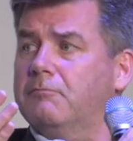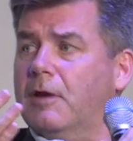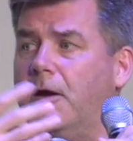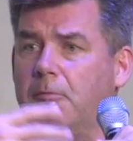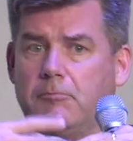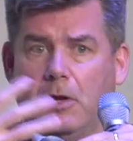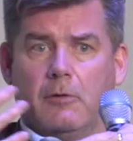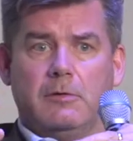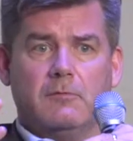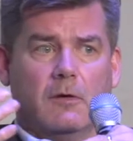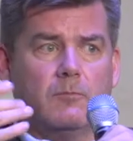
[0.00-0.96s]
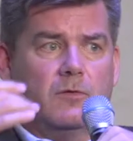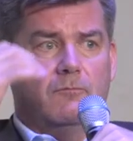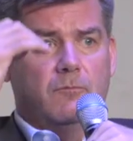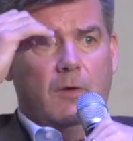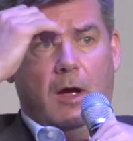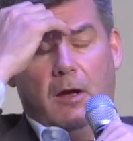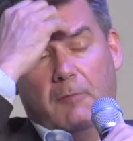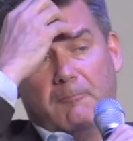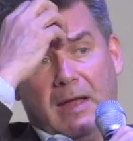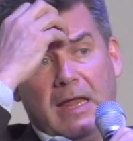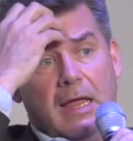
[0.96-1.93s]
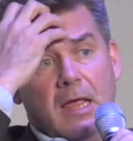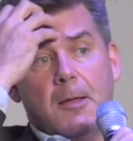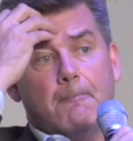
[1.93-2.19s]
uh, you know, in terms of uh, money.